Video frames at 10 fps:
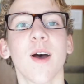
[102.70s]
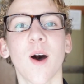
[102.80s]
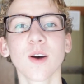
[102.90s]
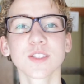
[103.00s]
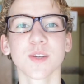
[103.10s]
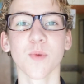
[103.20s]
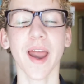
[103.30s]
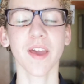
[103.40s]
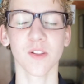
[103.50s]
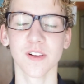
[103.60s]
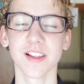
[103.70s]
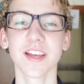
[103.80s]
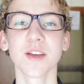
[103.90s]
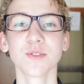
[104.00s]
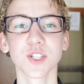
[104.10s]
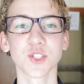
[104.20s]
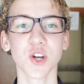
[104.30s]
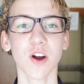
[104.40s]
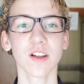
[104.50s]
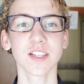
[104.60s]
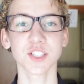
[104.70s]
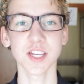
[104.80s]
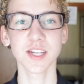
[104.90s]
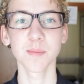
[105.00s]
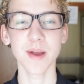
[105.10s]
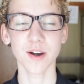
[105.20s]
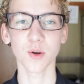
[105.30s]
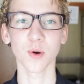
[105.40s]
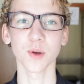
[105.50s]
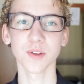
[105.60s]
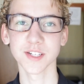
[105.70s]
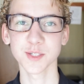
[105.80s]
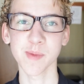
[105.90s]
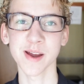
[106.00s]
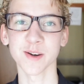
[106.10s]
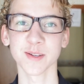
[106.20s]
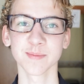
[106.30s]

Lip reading: Austin regularly uses chocolate scented beard oil in his beard.